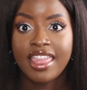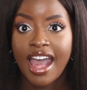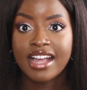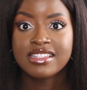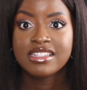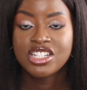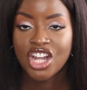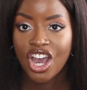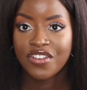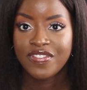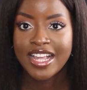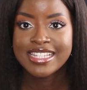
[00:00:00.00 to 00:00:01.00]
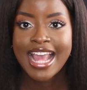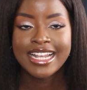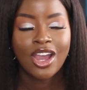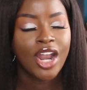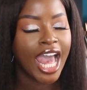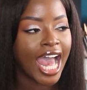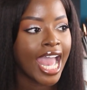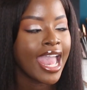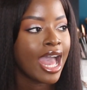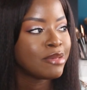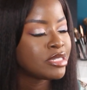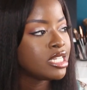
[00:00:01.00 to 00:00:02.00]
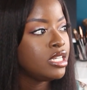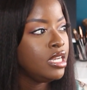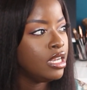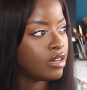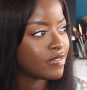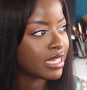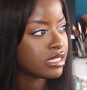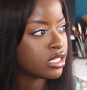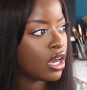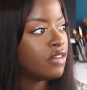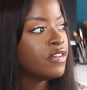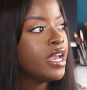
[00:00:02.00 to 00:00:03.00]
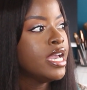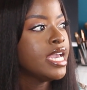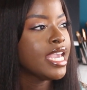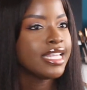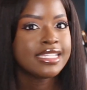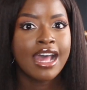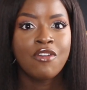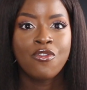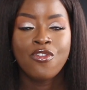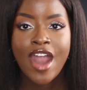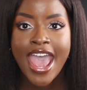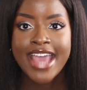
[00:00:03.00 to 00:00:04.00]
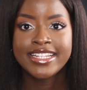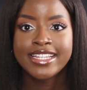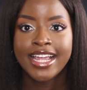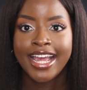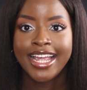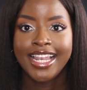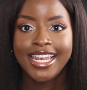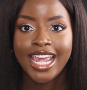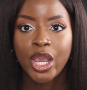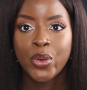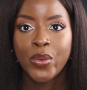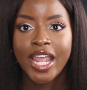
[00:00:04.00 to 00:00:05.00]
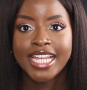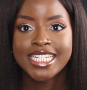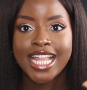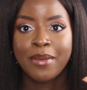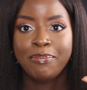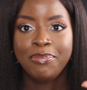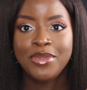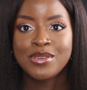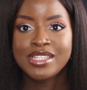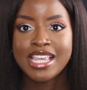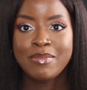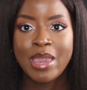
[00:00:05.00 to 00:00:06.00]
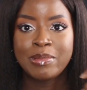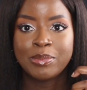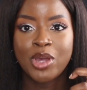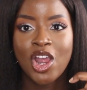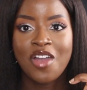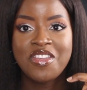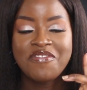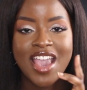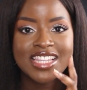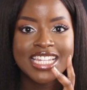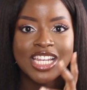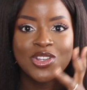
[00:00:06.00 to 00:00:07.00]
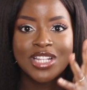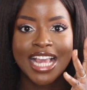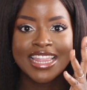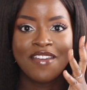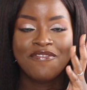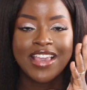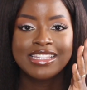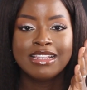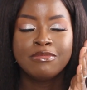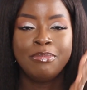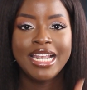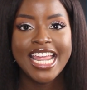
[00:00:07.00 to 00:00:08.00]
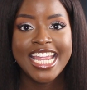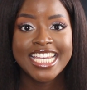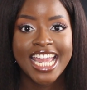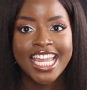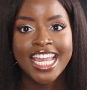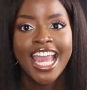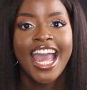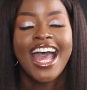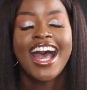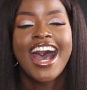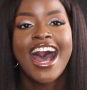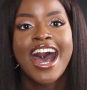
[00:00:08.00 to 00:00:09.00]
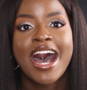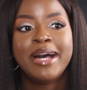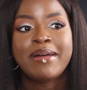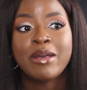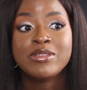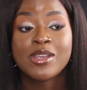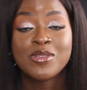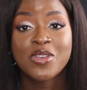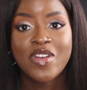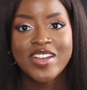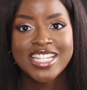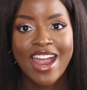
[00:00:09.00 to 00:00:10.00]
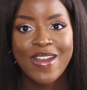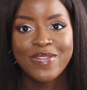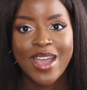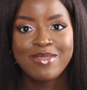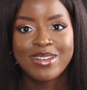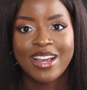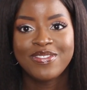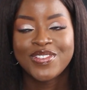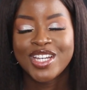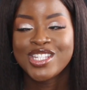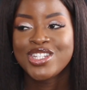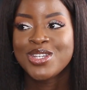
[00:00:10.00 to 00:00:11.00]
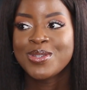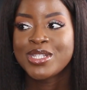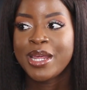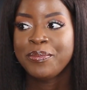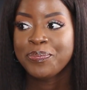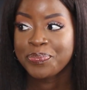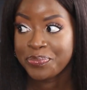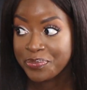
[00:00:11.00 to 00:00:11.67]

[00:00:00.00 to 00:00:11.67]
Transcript: that stuff. Let's end it on a high. Absolutely love that stuff. It's that red liquid that you see people putting on their face. It looks like their face is bleeding. I was also very terrified when I first used it.